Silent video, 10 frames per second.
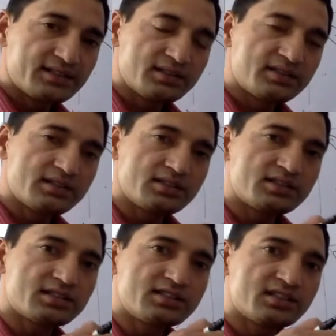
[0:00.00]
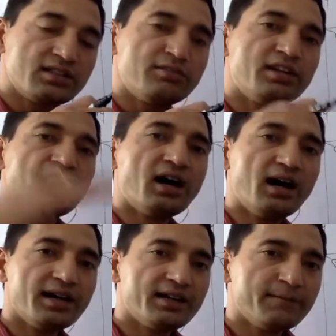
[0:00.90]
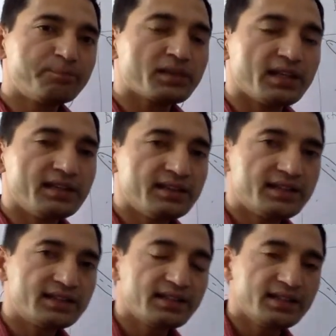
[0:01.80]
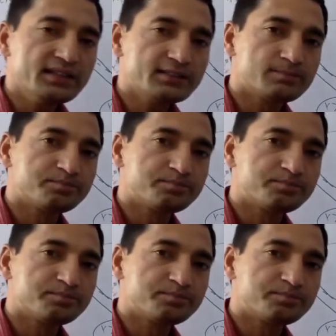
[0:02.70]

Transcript: this is increasingly very high. In that case,